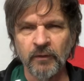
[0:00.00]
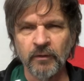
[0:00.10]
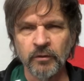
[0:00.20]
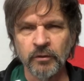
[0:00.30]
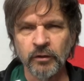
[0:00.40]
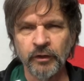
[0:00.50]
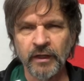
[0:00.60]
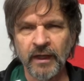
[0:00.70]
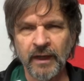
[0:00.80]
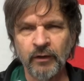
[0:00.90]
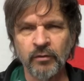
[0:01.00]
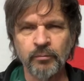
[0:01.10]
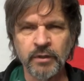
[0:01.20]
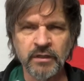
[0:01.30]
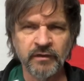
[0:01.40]
Learning how to
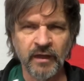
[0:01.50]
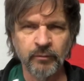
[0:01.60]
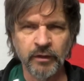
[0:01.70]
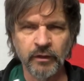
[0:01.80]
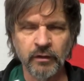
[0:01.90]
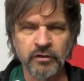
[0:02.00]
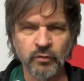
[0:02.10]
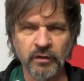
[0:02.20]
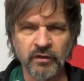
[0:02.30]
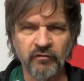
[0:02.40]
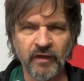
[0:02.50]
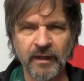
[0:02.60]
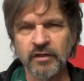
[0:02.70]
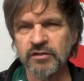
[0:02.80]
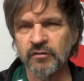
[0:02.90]
beat that player. It's one of the
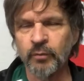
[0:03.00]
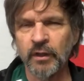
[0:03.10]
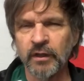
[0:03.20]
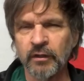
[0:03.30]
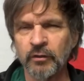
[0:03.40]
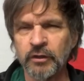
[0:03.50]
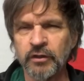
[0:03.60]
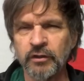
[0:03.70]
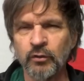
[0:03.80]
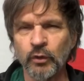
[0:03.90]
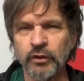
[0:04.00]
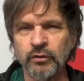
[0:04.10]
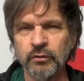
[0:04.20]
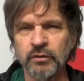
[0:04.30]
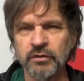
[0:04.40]
advantages of playing in a league where
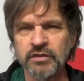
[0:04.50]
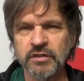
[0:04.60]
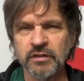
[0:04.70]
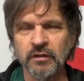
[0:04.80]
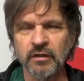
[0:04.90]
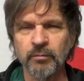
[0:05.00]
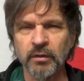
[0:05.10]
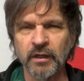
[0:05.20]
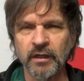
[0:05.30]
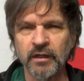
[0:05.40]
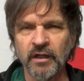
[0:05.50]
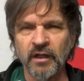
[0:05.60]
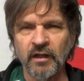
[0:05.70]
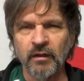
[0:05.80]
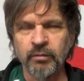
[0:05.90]
you consistently play
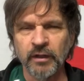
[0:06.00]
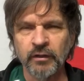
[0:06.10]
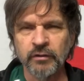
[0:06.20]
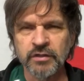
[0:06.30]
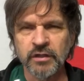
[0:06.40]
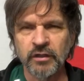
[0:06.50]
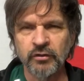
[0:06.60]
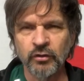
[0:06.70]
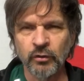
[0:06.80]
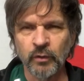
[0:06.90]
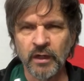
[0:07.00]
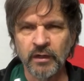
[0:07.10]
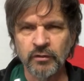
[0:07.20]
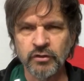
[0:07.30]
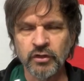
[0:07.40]
players in your
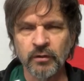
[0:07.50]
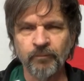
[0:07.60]
range.